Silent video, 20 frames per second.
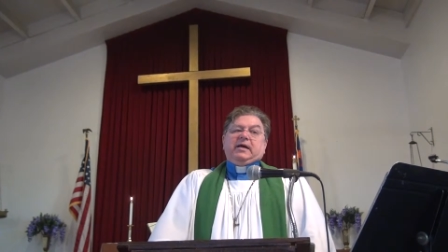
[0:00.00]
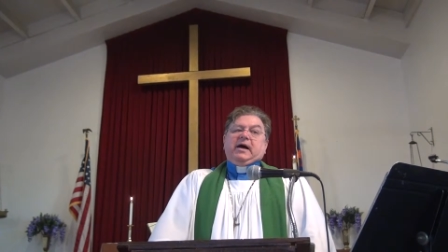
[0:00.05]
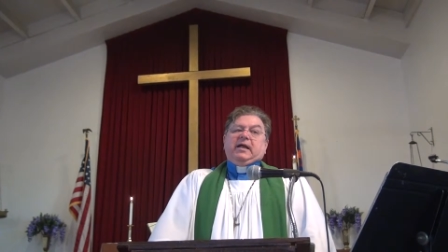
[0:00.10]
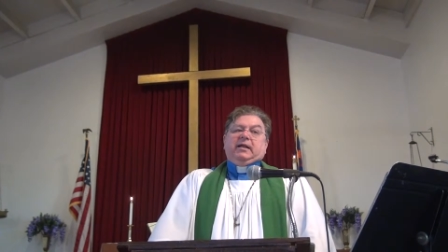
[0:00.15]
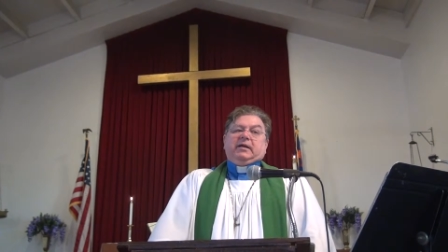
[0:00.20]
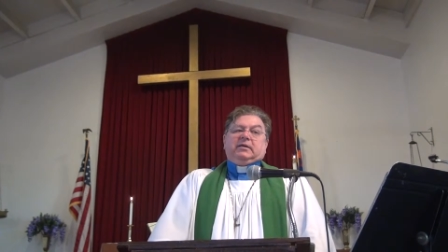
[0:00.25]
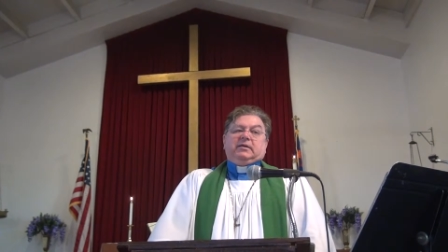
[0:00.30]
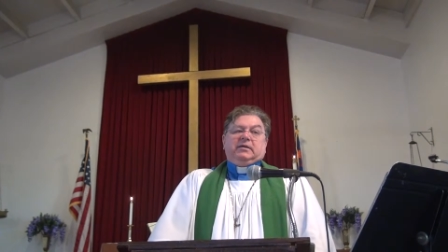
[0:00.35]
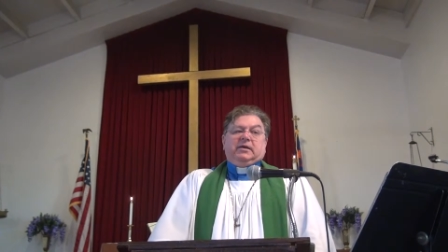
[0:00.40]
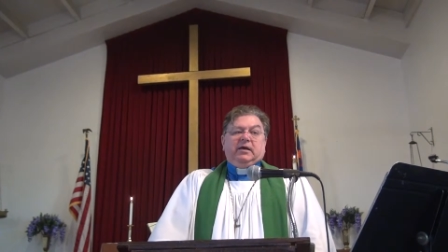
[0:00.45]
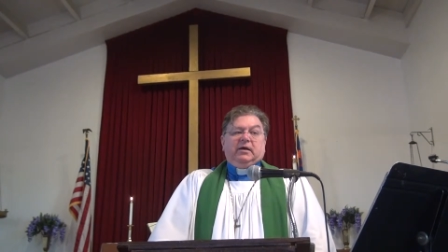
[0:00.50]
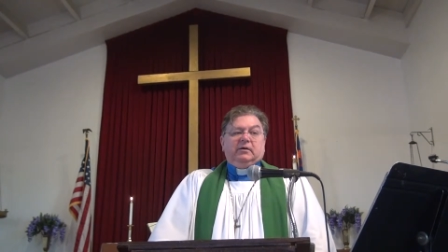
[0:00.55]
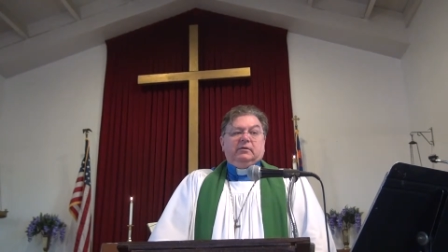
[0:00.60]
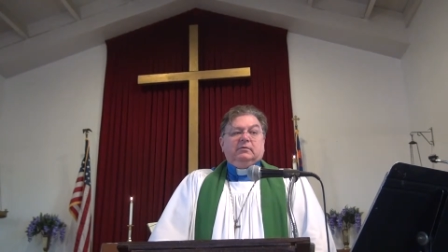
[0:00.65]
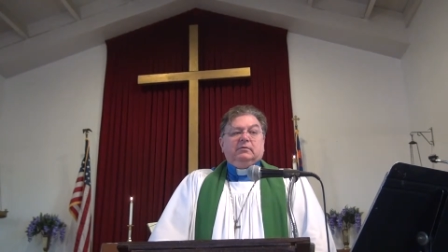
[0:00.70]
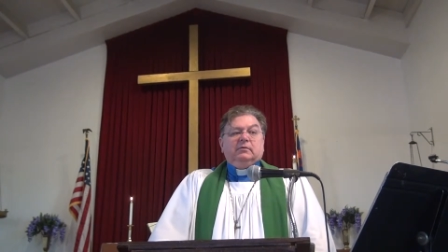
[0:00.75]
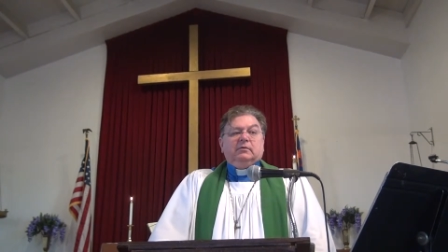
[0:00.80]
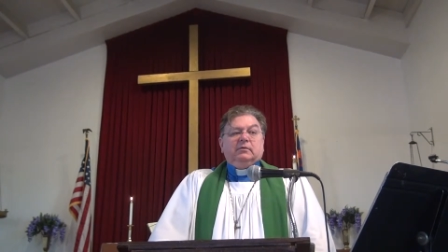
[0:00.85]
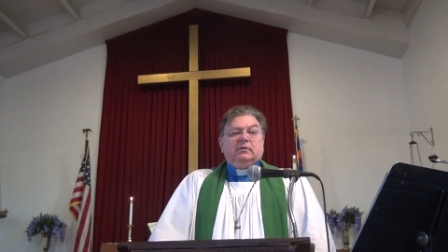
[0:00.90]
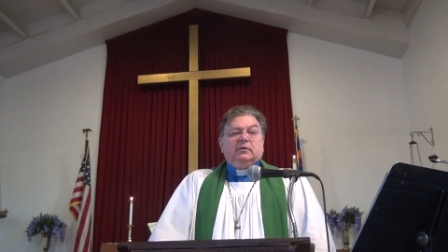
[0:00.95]
aleck
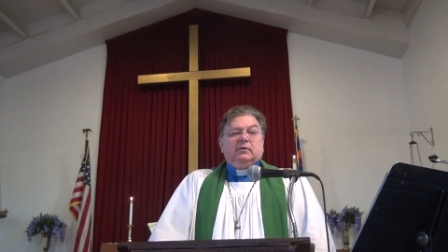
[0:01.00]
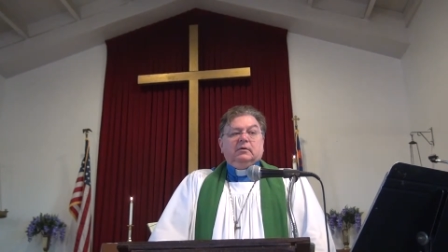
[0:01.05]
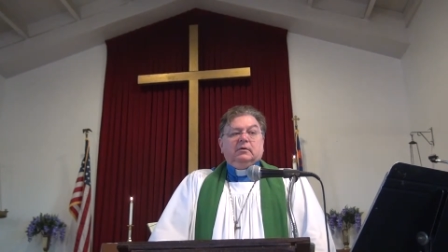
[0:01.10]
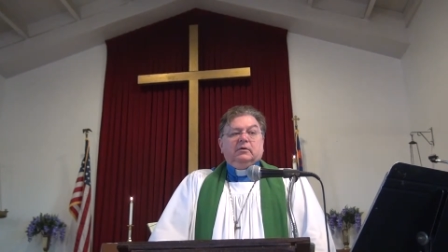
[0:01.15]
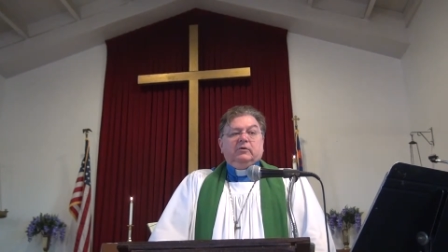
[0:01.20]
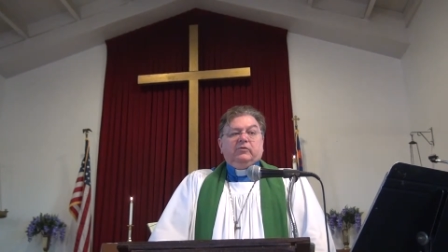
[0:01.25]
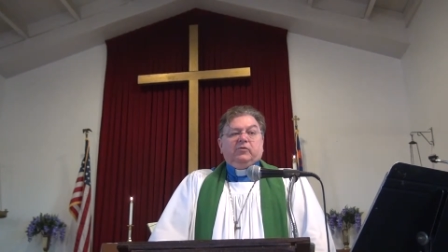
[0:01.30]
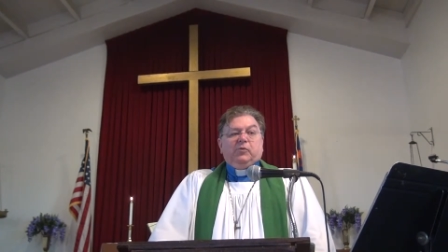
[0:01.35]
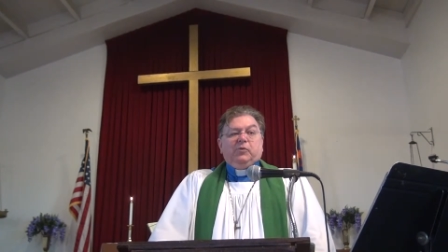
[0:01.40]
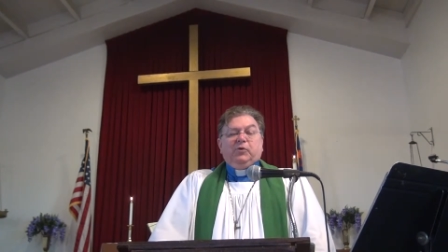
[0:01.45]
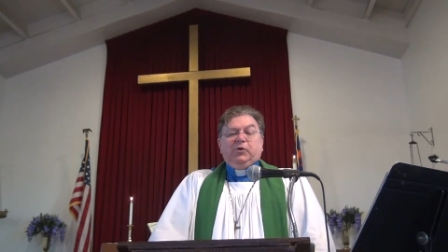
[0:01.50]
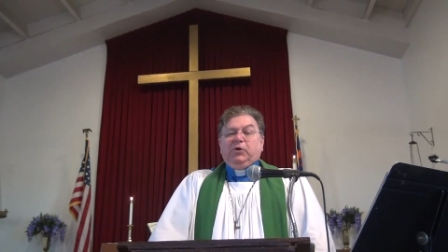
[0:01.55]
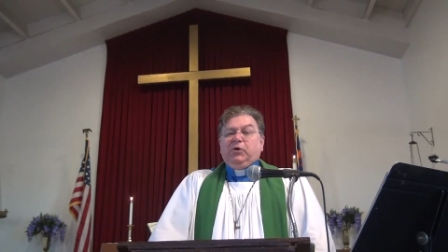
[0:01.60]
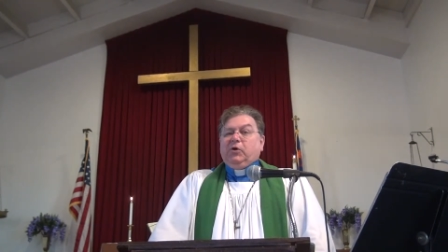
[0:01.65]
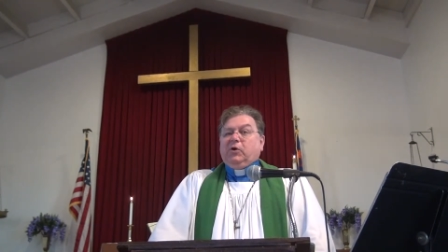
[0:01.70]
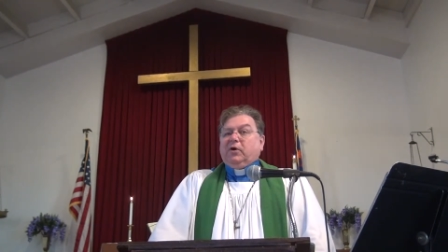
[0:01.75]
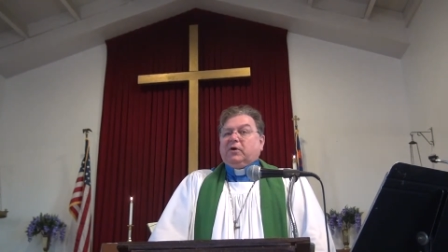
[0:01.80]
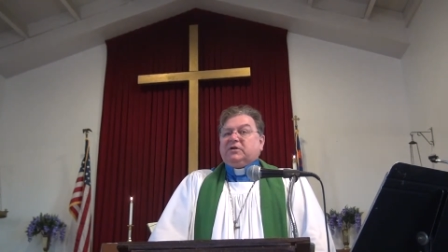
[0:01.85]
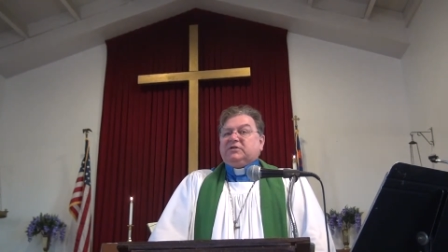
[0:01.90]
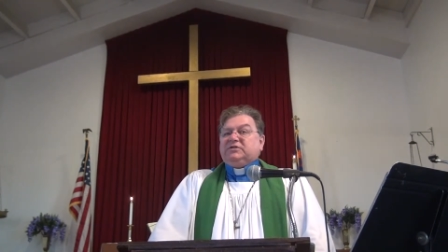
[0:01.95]
kid from New
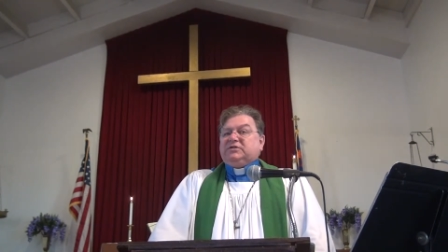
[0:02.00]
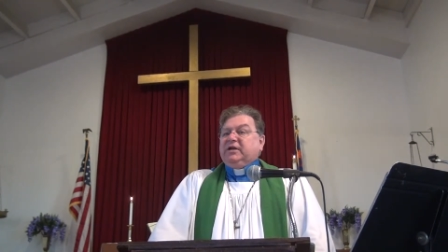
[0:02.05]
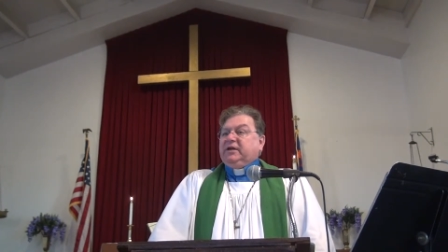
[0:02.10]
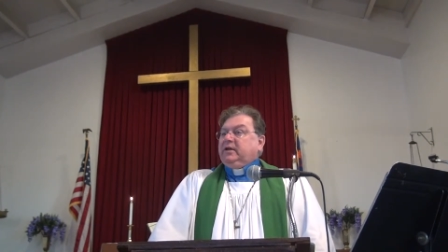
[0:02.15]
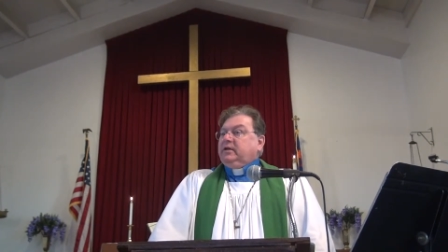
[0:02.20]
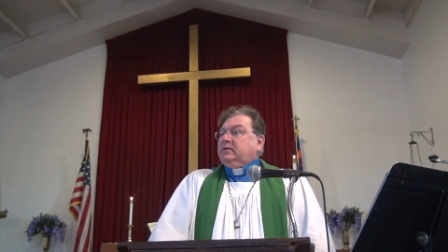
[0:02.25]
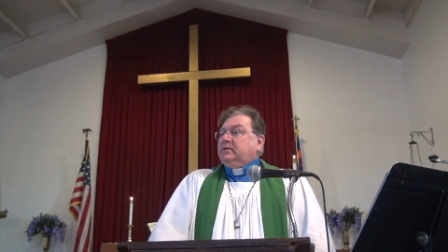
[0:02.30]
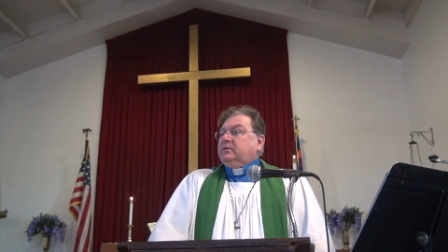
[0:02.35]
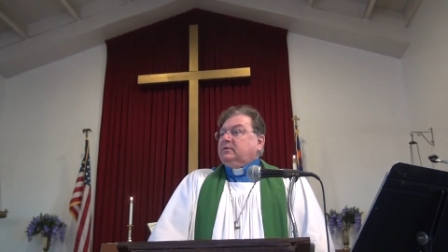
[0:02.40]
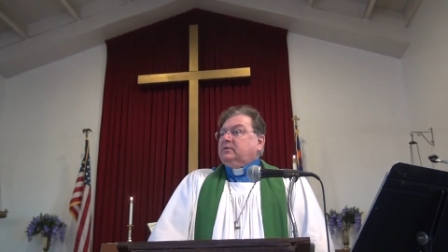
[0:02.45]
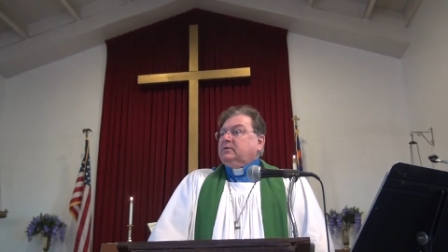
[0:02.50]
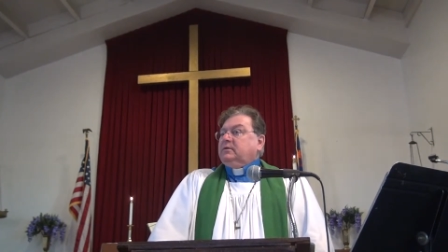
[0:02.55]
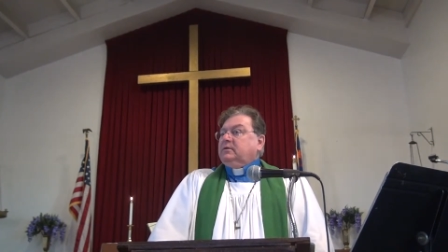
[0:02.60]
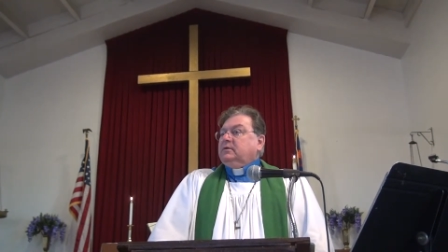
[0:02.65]
York City,